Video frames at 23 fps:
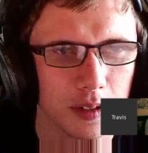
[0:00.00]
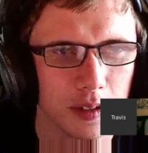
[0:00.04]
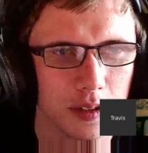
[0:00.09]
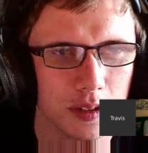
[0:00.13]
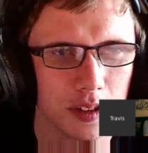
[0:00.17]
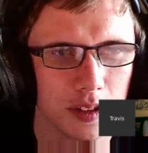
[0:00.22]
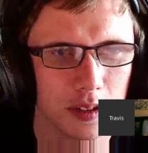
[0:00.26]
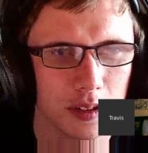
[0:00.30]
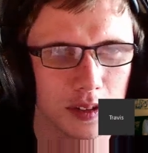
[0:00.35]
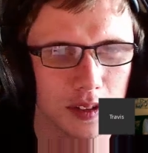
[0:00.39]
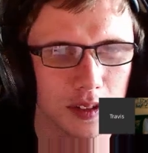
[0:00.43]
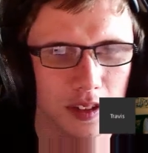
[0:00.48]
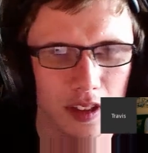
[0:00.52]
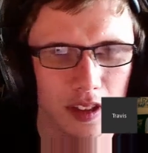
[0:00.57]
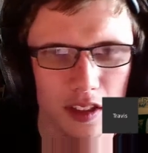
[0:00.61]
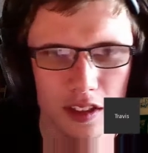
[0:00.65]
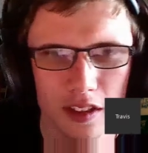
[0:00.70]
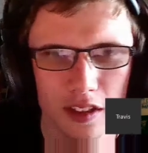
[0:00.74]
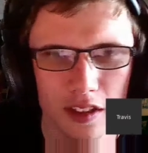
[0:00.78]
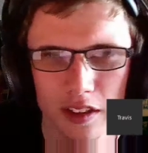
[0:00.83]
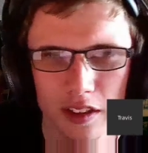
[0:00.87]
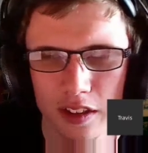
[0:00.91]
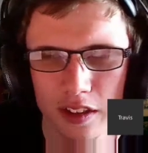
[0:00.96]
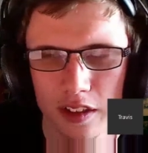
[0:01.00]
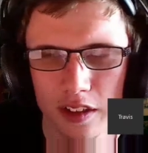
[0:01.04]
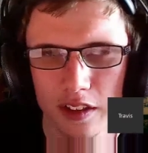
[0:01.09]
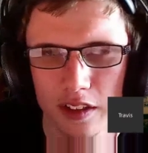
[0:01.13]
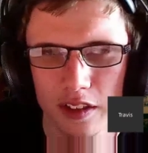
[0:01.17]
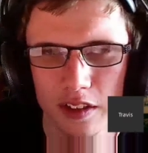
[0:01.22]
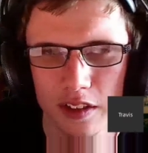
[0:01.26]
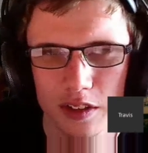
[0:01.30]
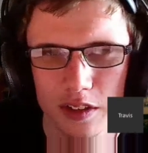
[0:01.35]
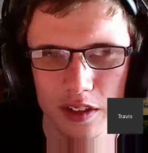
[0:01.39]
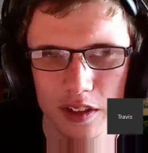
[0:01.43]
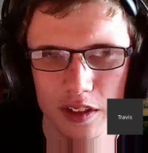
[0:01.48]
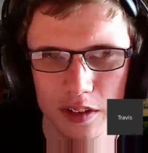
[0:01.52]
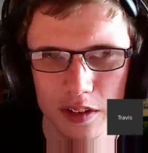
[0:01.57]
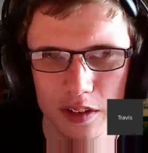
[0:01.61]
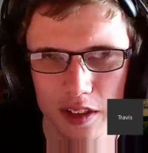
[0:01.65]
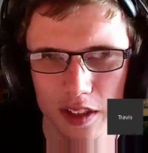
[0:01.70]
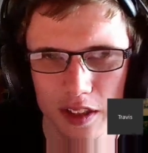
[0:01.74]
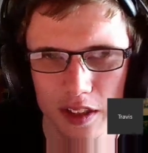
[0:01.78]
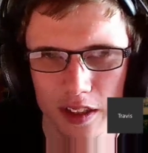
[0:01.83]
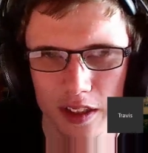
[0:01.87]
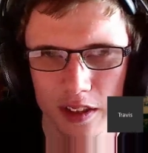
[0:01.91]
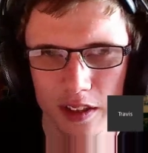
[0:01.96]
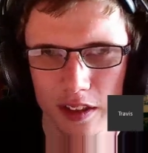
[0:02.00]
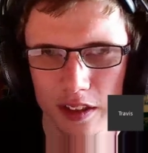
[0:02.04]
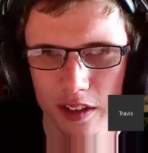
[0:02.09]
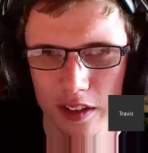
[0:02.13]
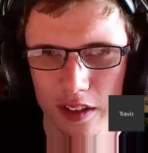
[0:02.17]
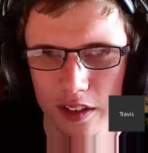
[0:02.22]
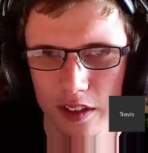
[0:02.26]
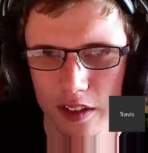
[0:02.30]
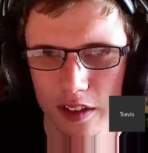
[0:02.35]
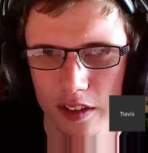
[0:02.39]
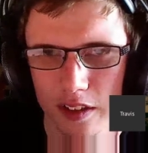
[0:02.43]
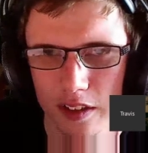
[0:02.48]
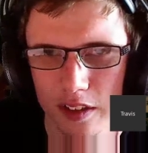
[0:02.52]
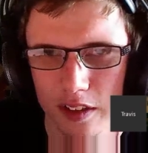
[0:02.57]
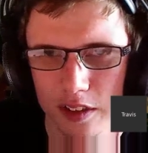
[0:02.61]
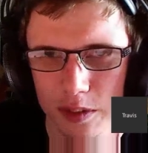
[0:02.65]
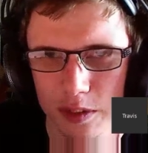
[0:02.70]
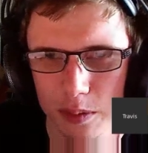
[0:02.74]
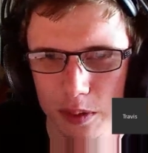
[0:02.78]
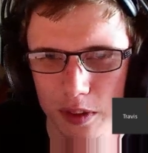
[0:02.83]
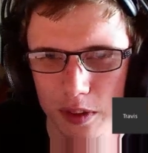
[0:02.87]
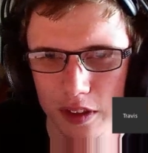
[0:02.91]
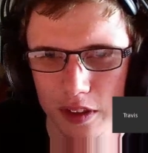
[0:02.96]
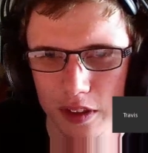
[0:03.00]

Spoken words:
the screen. This one.